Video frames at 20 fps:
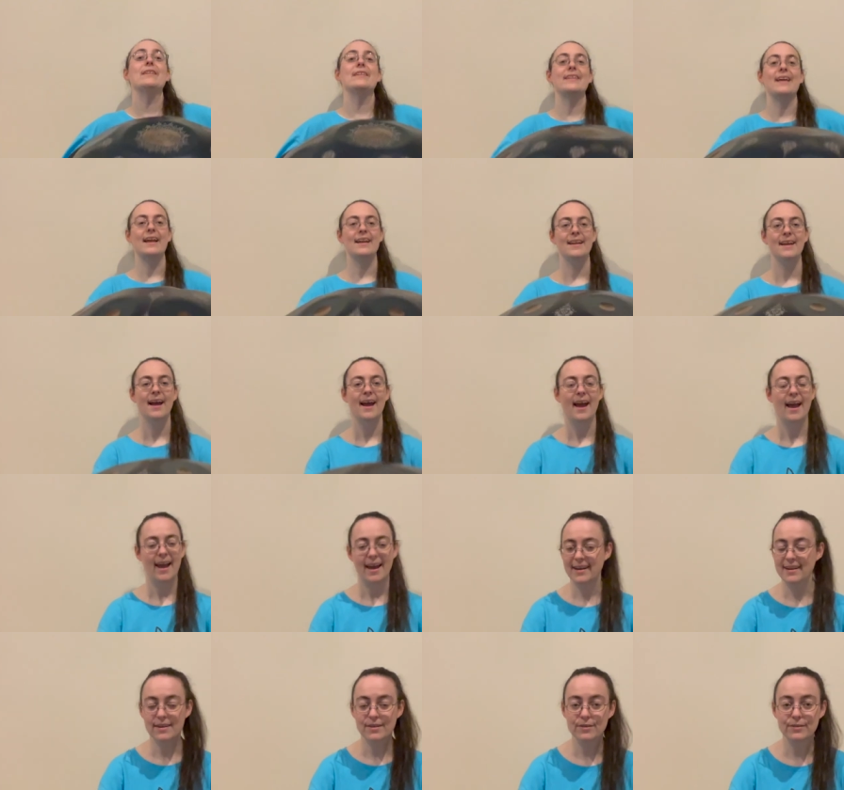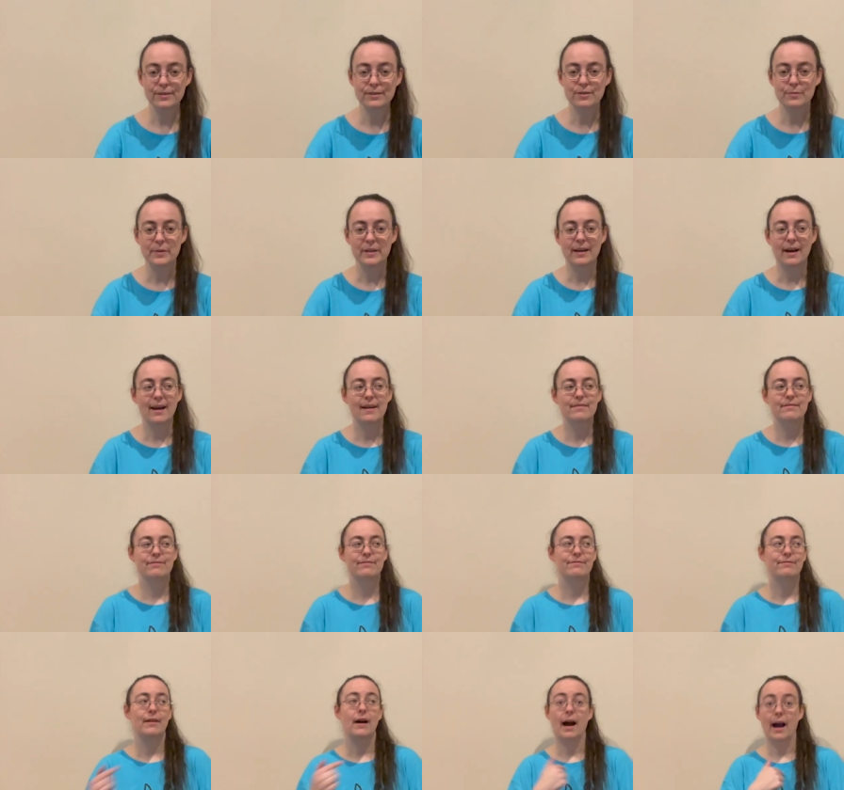than any other instrument I've,
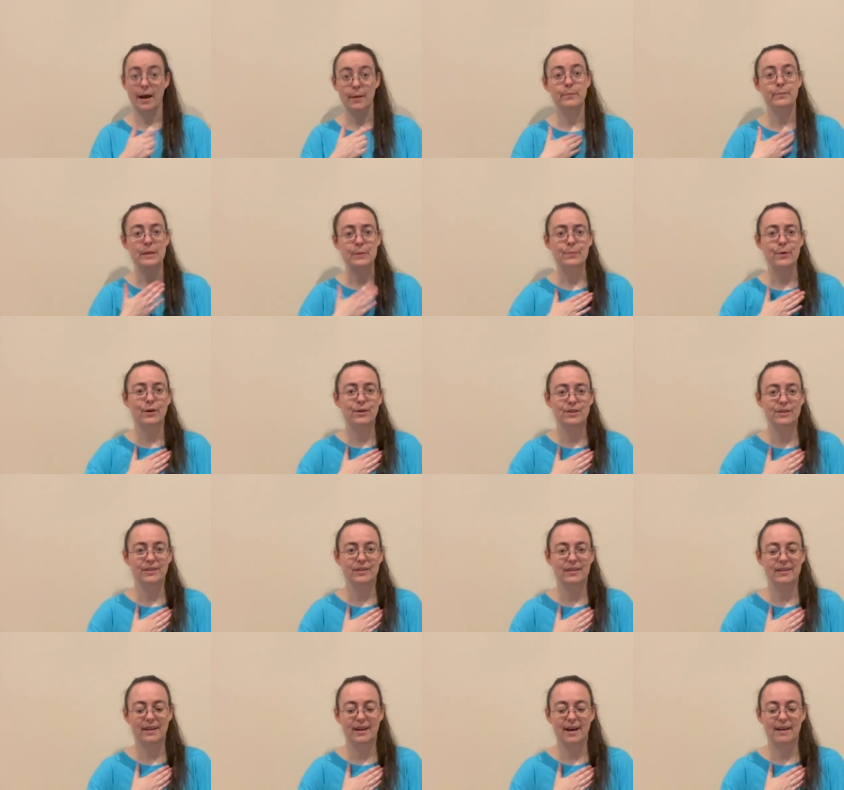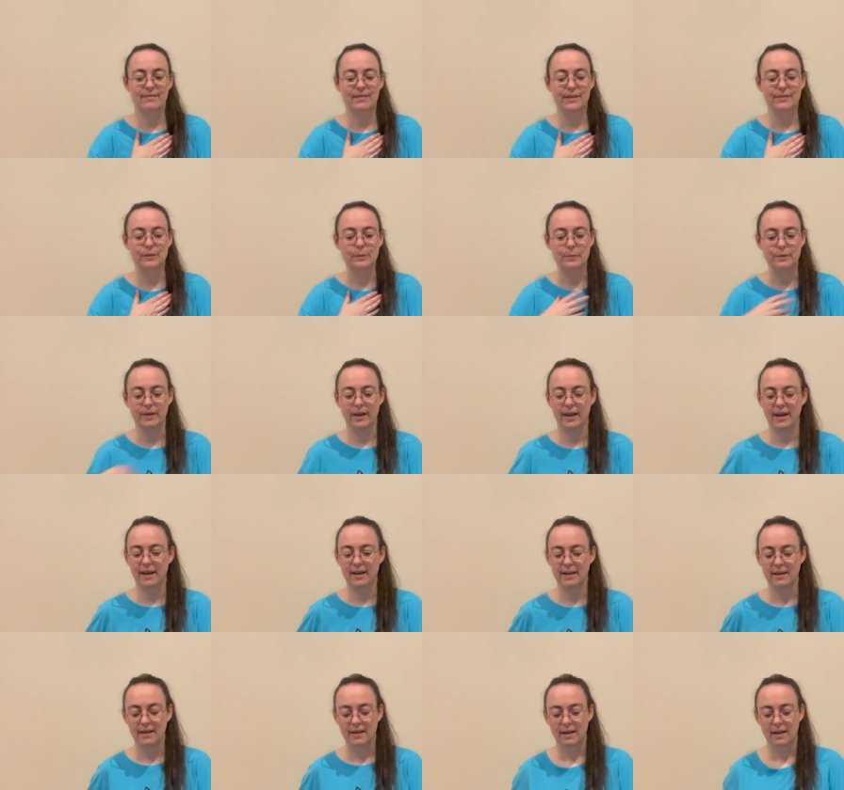I, me personally, that I've ever
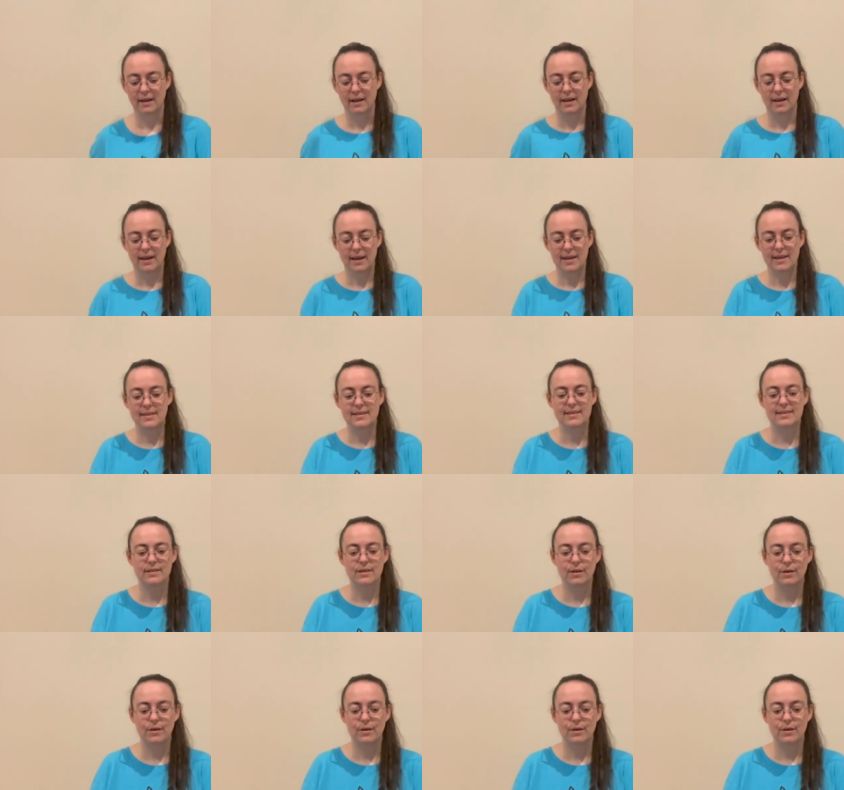played, is,